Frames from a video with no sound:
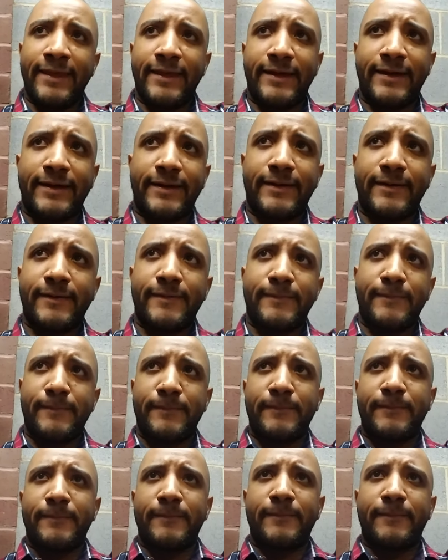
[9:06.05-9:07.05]
Um,
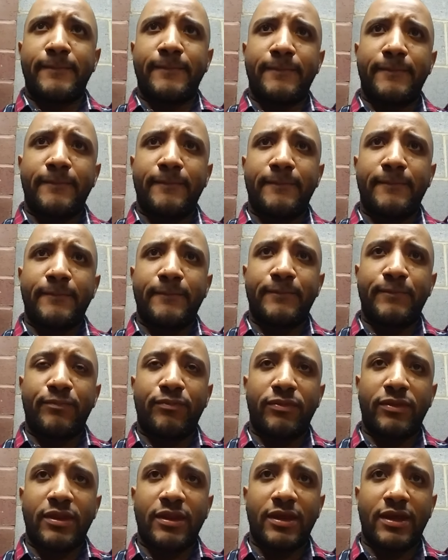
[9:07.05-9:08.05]

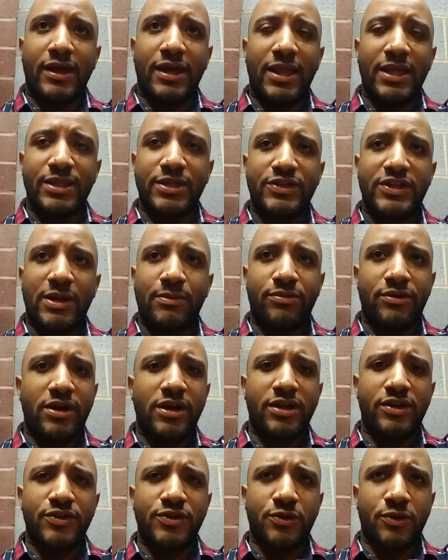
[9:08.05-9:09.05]
I like the chapter. I
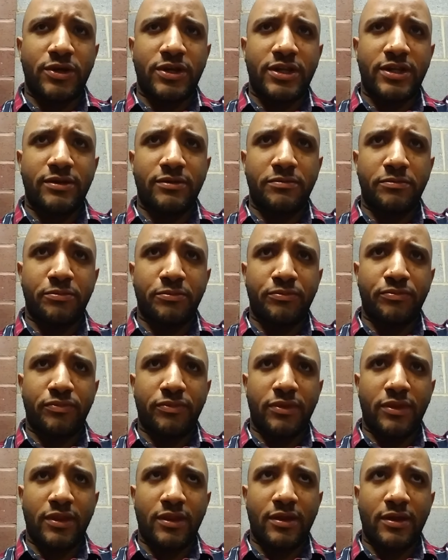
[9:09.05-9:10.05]
enjoyed it.
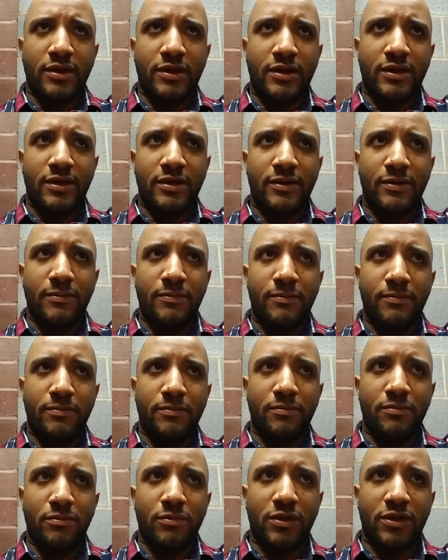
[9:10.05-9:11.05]
Uh,
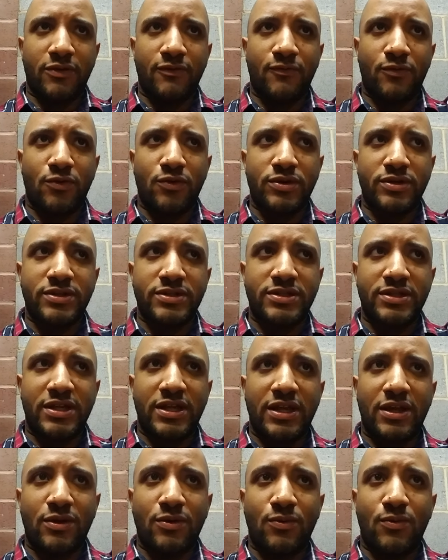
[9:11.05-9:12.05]
Looking forward to
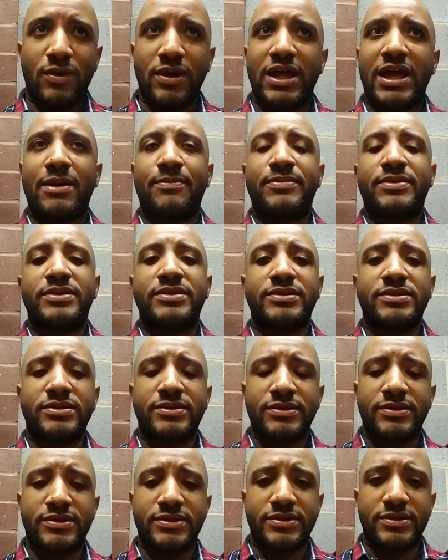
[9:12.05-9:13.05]
seeing what
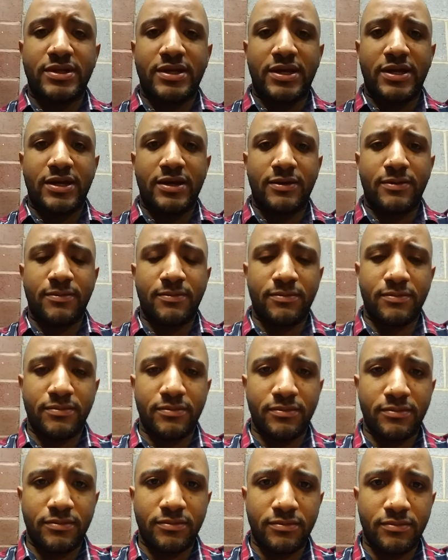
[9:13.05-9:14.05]
happens
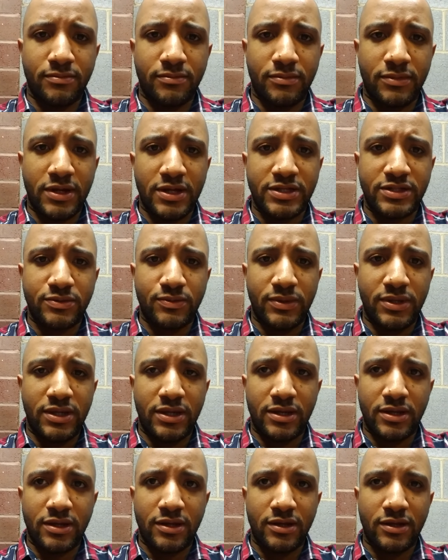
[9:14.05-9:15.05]
next
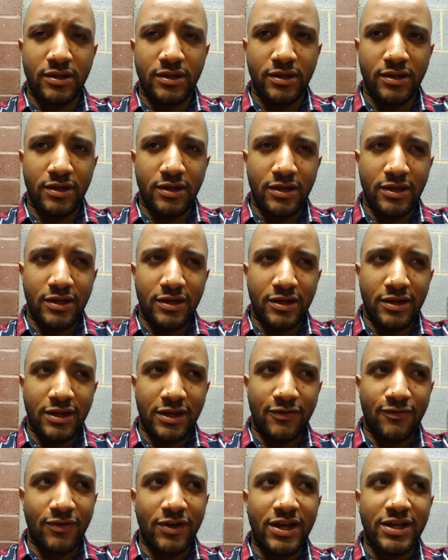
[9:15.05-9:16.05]
week.
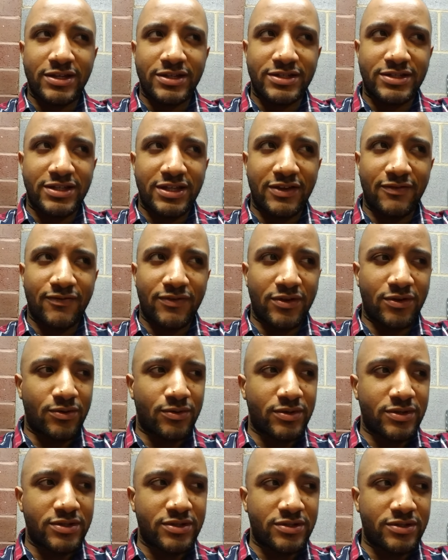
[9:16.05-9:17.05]
I forgot to see if we
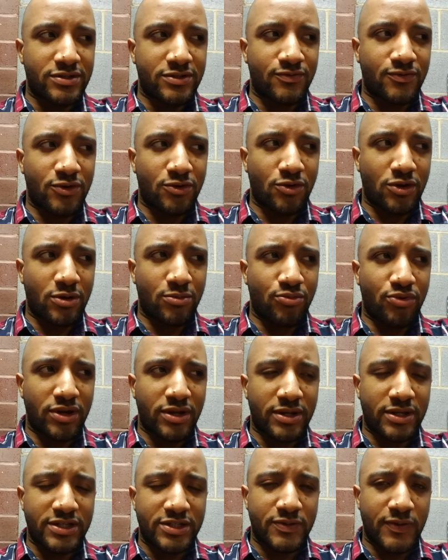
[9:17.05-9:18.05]
were on
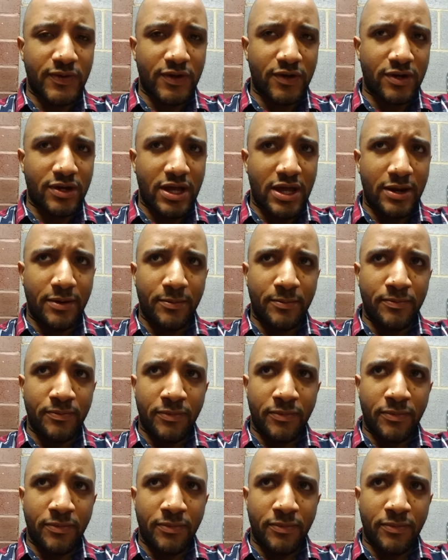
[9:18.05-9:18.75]
break next week or not.